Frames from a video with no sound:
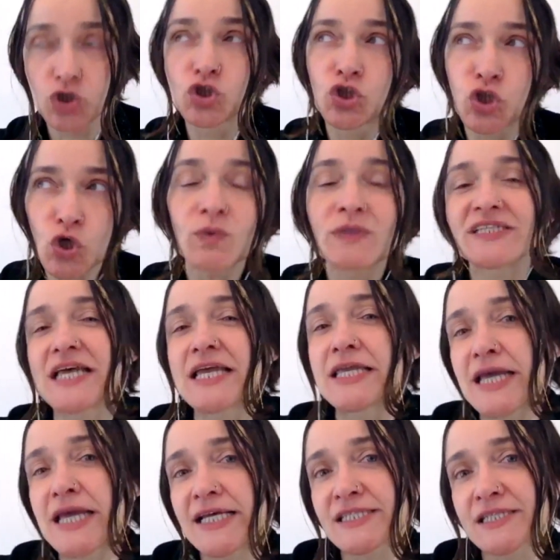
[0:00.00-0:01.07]
2 would say
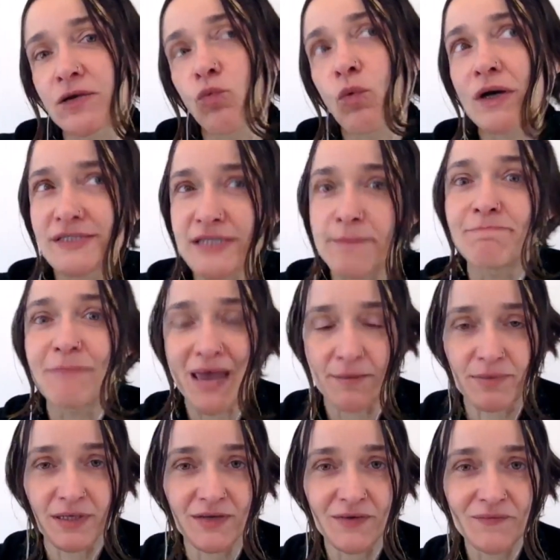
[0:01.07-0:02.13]
yes, and 1 say
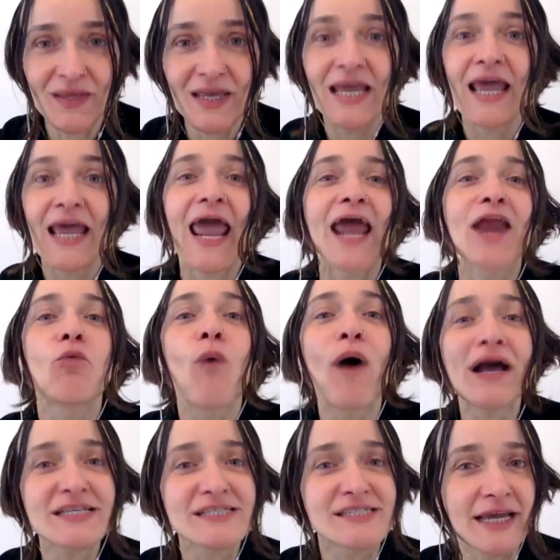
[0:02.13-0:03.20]
maybe. And
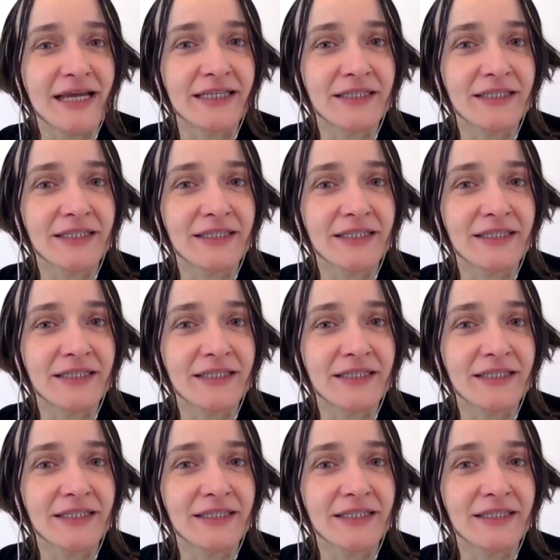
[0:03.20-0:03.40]
why is that?